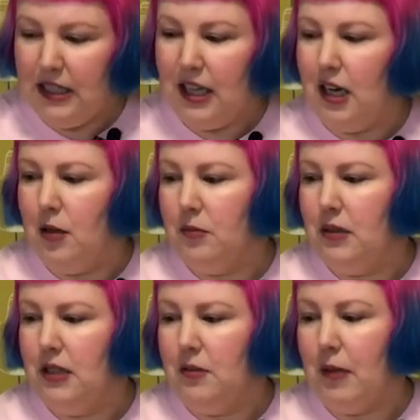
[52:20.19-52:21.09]
Um,
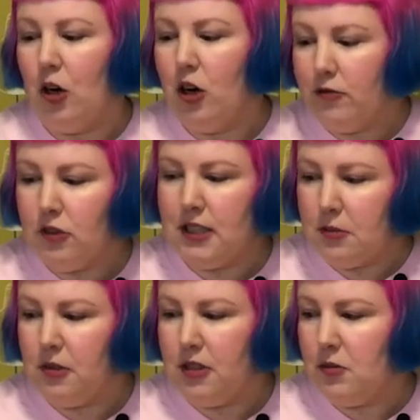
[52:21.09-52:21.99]
my overall
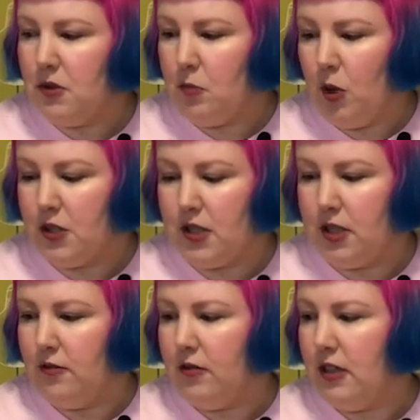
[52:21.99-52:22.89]
experience was
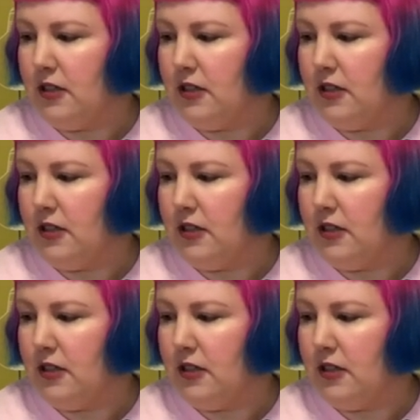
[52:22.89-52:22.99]
positive.